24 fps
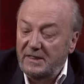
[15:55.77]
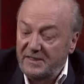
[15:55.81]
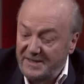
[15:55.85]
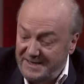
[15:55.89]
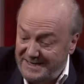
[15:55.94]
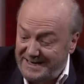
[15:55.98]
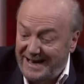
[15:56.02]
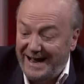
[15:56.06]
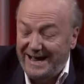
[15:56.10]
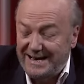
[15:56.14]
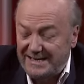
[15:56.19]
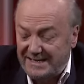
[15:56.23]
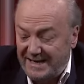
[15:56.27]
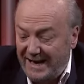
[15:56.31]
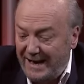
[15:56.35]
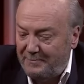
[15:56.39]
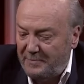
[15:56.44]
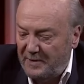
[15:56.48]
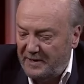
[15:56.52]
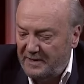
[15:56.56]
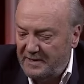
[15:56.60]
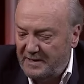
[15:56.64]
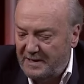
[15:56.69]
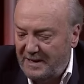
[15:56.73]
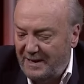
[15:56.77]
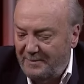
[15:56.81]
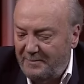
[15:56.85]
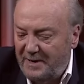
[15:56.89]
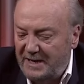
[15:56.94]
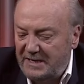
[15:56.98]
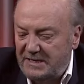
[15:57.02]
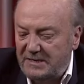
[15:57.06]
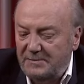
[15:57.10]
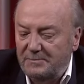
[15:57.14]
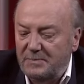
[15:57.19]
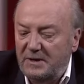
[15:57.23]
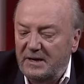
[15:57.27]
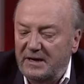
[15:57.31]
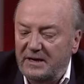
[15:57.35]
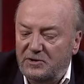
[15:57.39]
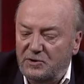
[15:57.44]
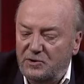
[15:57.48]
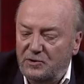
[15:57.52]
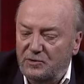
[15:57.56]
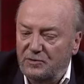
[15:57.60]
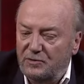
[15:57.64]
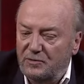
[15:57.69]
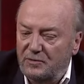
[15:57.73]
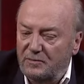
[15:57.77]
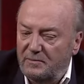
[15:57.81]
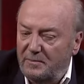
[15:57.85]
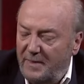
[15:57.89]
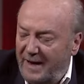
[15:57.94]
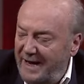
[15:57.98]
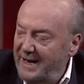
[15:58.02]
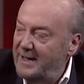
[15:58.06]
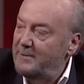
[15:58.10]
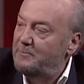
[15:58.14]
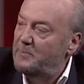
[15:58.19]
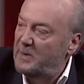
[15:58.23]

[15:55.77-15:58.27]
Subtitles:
this has happened, lamentably, to many